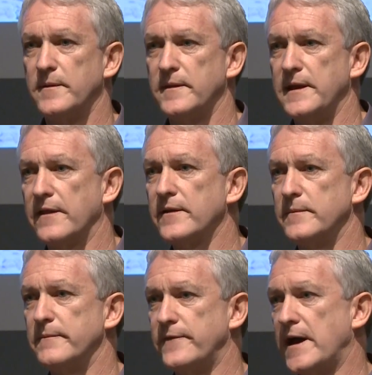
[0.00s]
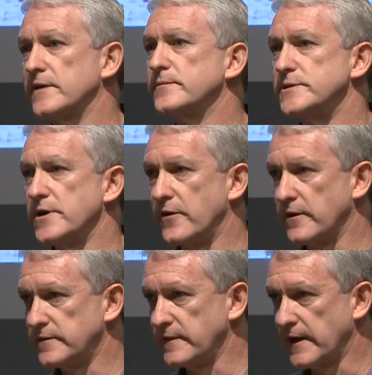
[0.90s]
the other vast
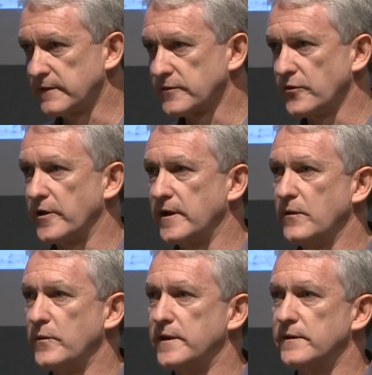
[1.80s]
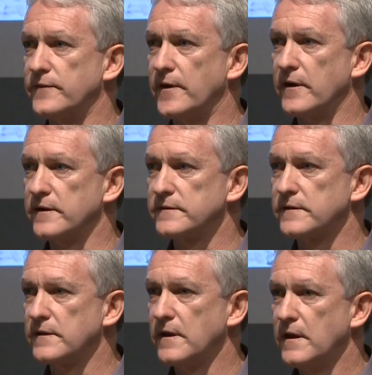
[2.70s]
majorities of the understory within the forest,
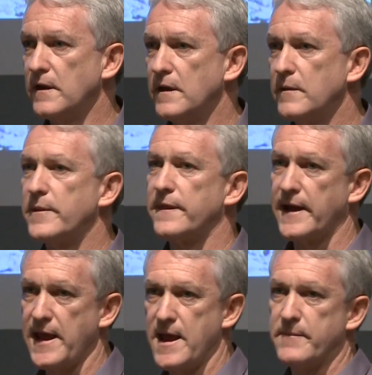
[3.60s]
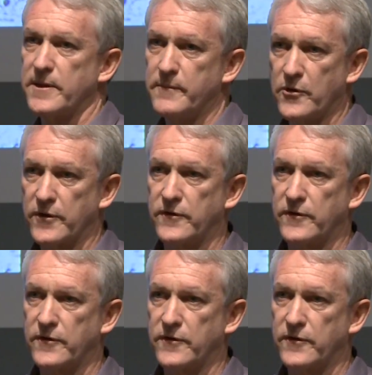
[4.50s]
but they hammer the moira